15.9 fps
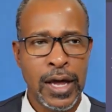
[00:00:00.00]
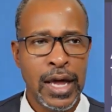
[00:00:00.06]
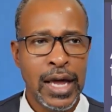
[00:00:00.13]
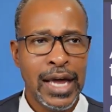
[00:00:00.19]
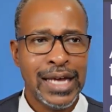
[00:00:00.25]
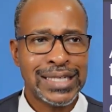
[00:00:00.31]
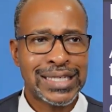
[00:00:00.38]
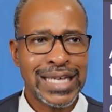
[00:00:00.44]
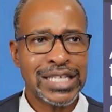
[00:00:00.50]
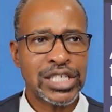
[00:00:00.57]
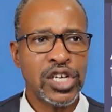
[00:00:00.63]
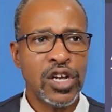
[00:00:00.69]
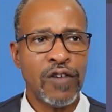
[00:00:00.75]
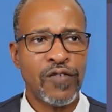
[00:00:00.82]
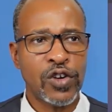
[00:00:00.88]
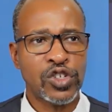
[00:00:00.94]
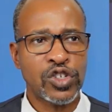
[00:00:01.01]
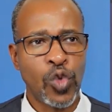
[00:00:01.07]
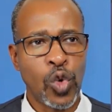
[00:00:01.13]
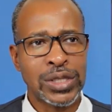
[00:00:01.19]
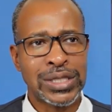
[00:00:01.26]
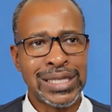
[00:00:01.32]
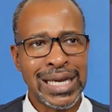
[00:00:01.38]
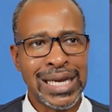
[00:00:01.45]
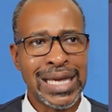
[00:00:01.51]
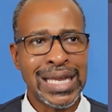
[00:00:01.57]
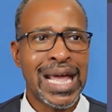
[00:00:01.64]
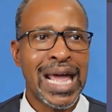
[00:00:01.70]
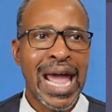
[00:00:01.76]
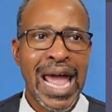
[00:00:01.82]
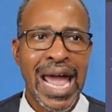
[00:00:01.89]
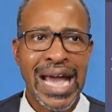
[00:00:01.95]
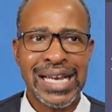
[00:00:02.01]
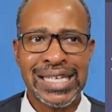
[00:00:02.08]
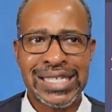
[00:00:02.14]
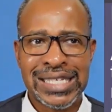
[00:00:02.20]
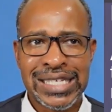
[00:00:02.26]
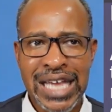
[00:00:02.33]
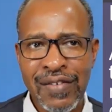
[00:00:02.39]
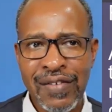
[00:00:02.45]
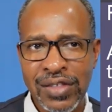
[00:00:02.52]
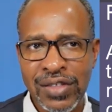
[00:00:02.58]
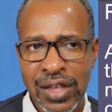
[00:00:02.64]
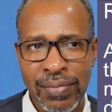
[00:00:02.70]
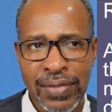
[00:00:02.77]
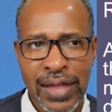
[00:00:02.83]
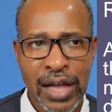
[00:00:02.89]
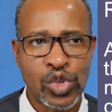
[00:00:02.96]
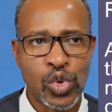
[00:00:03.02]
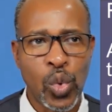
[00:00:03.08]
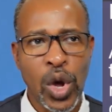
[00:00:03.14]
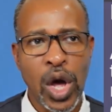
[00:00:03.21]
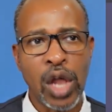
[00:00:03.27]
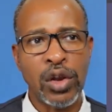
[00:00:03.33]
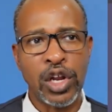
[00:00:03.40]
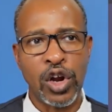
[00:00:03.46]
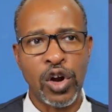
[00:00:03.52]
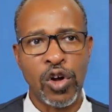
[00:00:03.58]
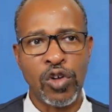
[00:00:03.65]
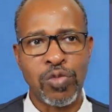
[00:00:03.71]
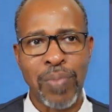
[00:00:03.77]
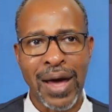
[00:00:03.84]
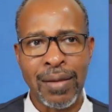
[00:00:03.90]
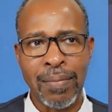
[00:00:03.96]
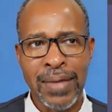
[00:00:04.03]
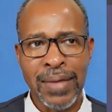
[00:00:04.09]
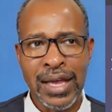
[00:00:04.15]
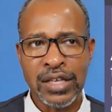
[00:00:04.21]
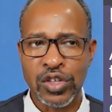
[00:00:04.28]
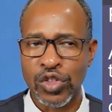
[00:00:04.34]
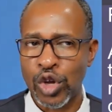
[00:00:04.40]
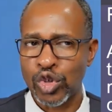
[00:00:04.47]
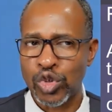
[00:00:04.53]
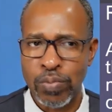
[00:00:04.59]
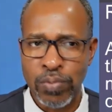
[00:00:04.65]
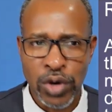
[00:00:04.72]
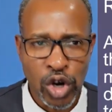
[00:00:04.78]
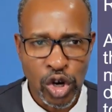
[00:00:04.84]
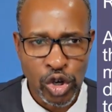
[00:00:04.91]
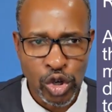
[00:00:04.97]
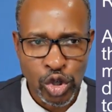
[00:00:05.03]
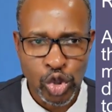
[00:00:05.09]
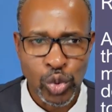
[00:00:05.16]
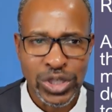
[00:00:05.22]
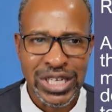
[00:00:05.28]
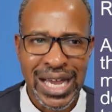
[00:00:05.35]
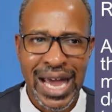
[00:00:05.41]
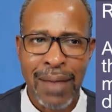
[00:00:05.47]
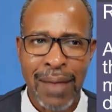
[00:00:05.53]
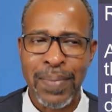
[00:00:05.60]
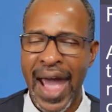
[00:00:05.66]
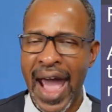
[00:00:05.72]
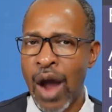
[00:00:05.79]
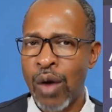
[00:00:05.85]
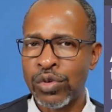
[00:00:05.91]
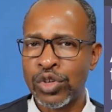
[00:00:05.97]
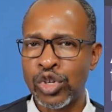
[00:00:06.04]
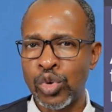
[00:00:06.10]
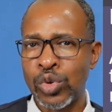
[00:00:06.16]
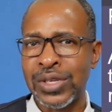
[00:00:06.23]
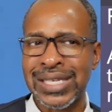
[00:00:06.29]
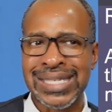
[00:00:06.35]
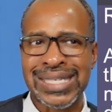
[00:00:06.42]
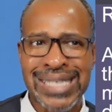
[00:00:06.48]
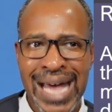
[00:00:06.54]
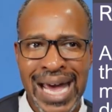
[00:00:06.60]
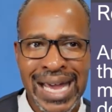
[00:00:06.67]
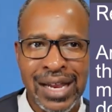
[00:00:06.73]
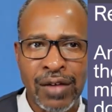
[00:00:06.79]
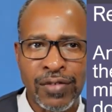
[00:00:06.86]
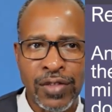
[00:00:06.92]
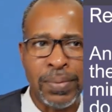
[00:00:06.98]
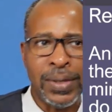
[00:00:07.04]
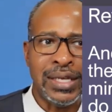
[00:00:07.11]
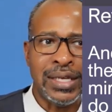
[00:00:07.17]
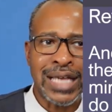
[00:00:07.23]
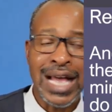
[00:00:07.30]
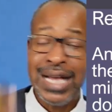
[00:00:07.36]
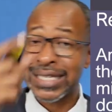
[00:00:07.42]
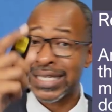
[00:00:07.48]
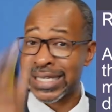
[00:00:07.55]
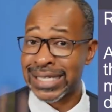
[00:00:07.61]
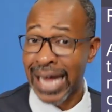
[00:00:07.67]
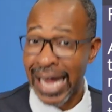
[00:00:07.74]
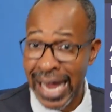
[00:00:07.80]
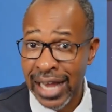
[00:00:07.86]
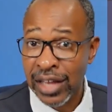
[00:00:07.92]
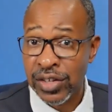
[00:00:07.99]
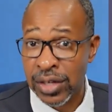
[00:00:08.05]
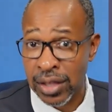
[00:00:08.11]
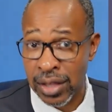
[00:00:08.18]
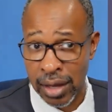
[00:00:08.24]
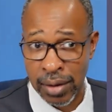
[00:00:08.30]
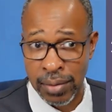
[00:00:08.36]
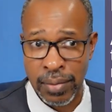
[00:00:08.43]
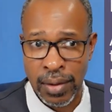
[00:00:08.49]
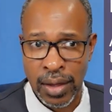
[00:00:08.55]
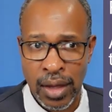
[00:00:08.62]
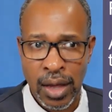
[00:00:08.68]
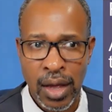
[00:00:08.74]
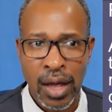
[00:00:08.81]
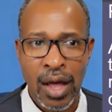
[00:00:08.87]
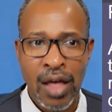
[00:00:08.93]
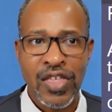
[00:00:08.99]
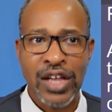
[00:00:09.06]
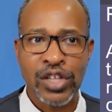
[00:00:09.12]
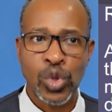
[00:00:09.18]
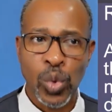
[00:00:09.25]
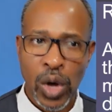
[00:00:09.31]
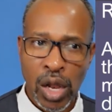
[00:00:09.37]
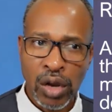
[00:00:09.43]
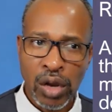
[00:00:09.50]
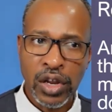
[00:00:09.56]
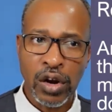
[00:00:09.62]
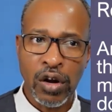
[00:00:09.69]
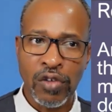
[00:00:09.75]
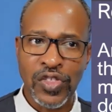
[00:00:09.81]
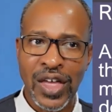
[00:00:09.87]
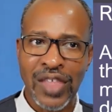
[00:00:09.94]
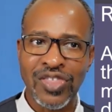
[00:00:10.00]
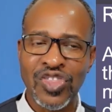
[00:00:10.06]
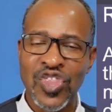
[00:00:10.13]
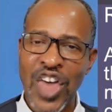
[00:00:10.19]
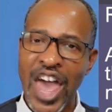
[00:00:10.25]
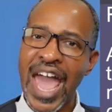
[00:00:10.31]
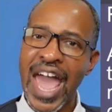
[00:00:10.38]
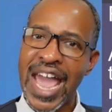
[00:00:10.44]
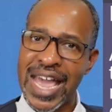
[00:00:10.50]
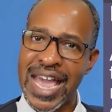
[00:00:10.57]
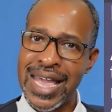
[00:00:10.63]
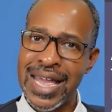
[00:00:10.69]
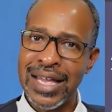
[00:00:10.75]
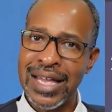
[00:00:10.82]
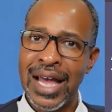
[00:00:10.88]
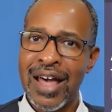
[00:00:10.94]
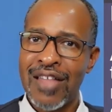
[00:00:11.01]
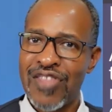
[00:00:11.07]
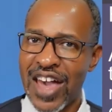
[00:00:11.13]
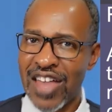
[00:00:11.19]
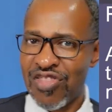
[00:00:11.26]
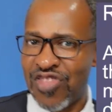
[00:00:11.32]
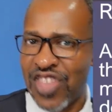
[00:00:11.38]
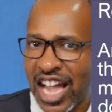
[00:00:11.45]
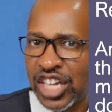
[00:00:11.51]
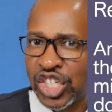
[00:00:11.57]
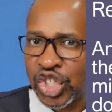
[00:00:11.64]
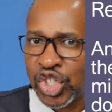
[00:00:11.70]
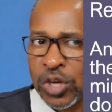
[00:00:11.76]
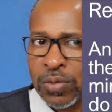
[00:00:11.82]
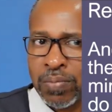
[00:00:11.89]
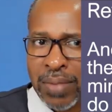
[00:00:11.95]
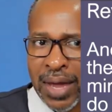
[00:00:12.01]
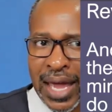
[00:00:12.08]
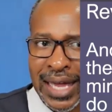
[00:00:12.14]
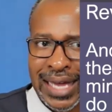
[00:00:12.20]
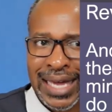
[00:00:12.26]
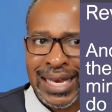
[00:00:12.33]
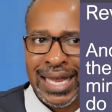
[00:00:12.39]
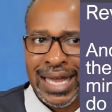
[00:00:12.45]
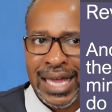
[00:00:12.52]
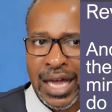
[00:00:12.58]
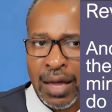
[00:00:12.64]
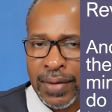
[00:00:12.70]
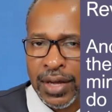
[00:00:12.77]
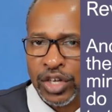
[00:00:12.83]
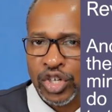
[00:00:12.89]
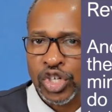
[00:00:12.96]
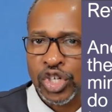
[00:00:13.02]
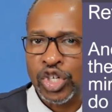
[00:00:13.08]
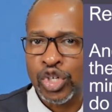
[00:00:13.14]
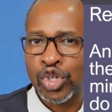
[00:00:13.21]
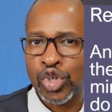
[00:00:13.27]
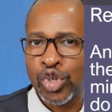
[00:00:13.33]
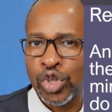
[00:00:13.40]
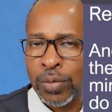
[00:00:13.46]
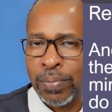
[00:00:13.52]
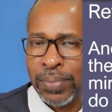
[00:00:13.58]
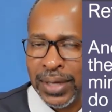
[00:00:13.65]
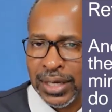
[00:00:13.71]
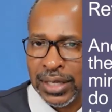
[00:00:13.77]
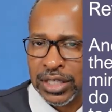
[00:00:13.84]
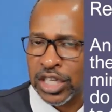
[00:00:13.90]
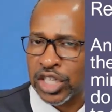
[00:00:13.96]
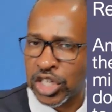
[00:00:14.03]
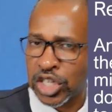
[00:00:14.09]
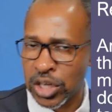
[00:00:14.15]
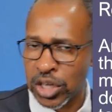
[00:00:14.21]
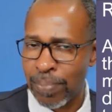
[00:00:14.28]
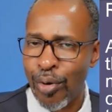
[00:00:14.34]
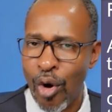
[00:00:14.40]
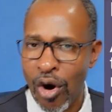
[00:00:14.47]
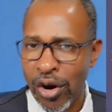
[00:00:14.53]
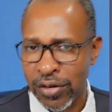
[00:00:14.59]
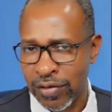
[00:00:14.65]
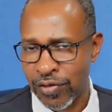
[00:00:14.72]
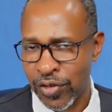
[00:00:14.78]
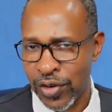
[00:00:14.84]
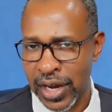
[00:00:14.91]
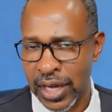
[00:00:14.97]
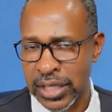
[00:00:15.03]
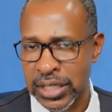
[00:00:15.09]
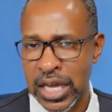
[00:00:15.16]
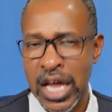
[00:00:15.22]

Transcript: It says here in verse 14, and deceiveth them that dwell on the earth by the means of those miracles which he had power to do in the sight of the beast, saying to them that dwell on the earth that they that they should make an image to the beast. This is important, friends.